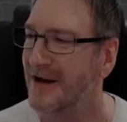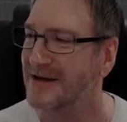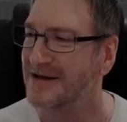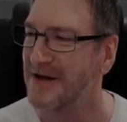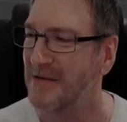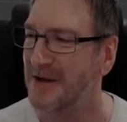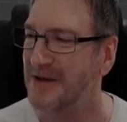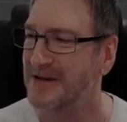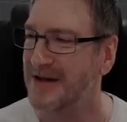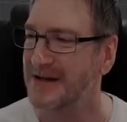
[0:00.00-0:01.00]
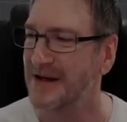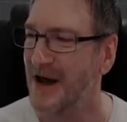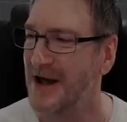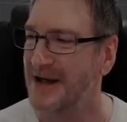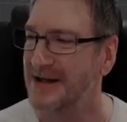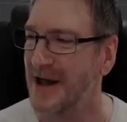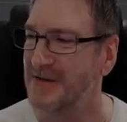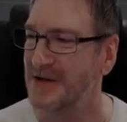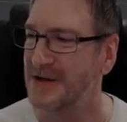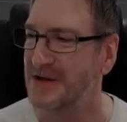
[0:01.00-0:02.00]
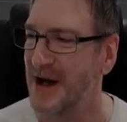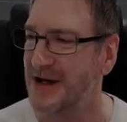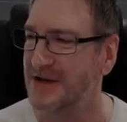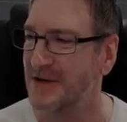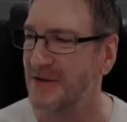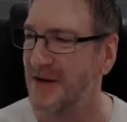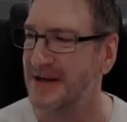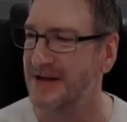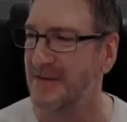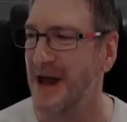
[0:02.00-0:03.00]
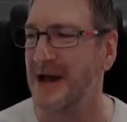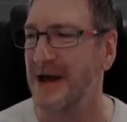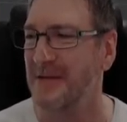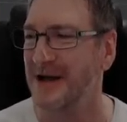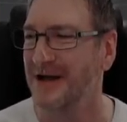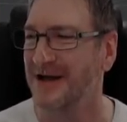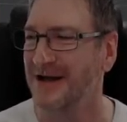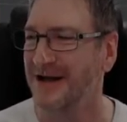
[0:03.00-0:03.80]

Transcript: Uh, Sniper Girl says he lies, have to interact or face the ban hammer.